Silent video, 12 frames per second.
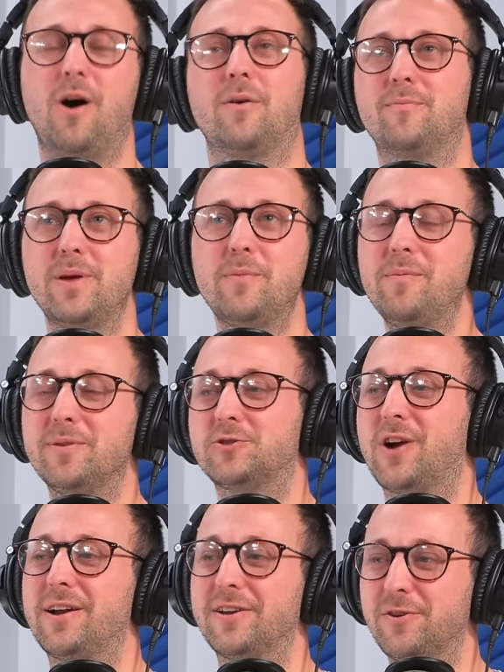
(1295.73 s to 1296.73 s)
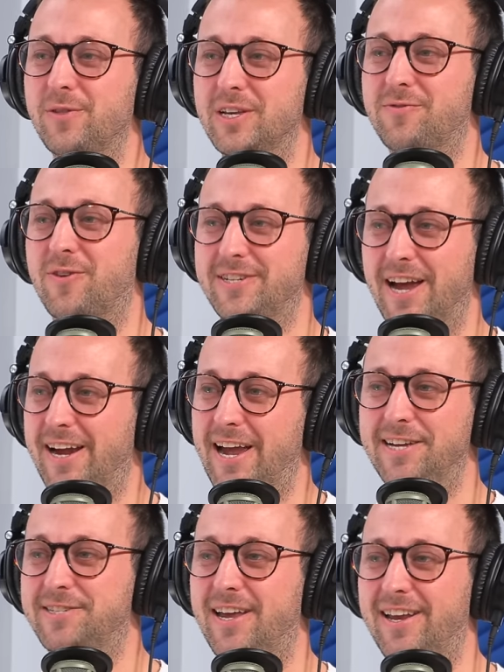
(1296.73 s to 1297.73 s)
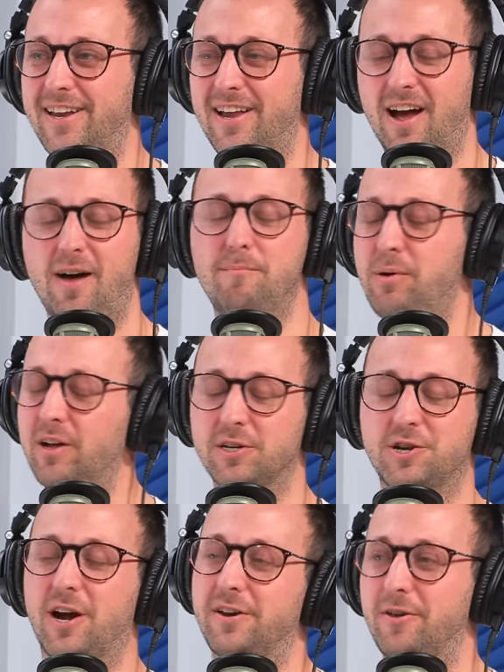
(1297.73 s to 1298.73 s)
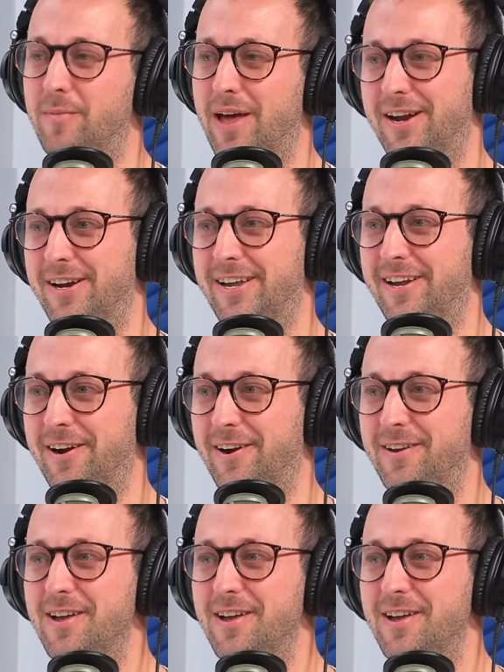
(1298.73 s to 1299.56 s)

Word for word: Oh, people have been trying to do this for decades, and bullish on humanity here.